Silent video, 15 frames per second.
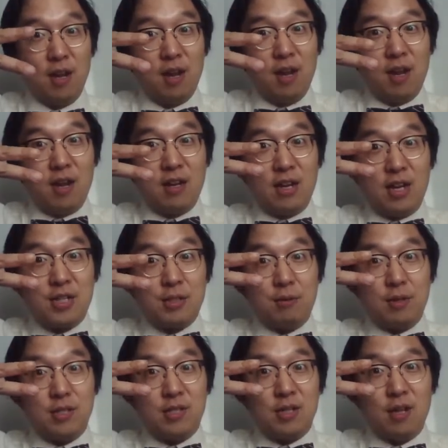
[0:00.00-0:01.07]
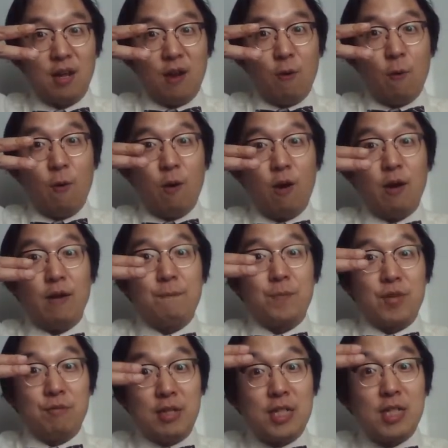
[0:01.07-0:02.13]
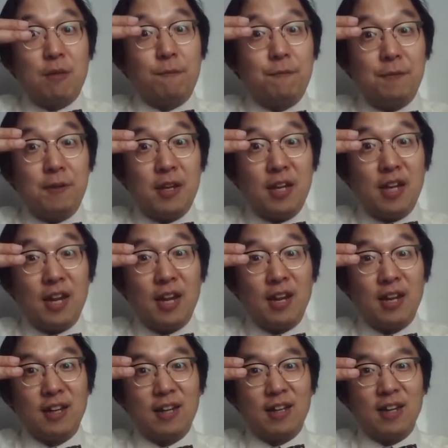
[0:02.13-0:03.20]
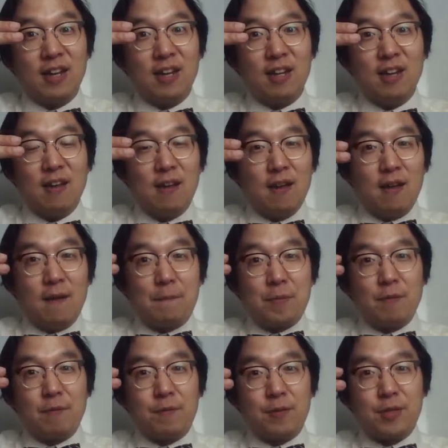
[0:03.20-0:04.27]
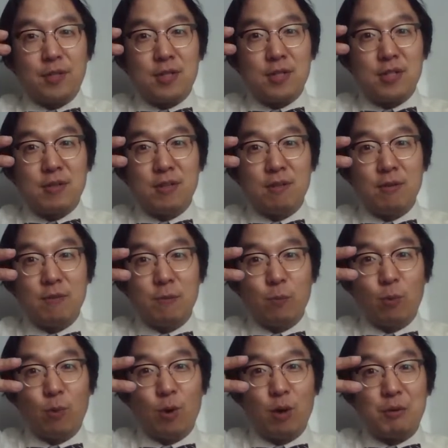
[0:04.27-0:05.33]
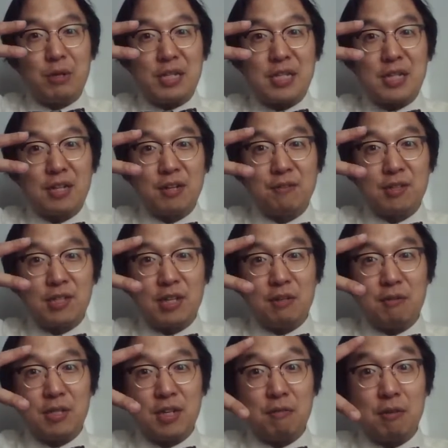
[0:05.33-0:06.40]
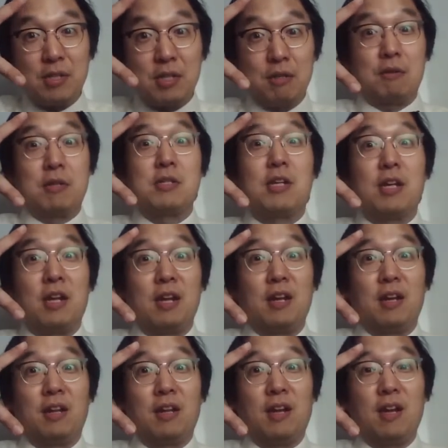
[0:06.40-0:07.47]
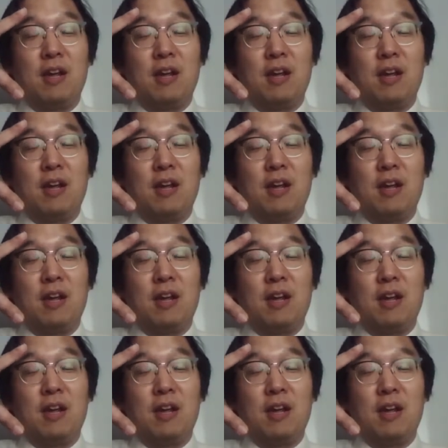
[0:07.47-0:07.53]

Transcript: Less risk or risk-free. Okay, versus more risk, risky. Okay.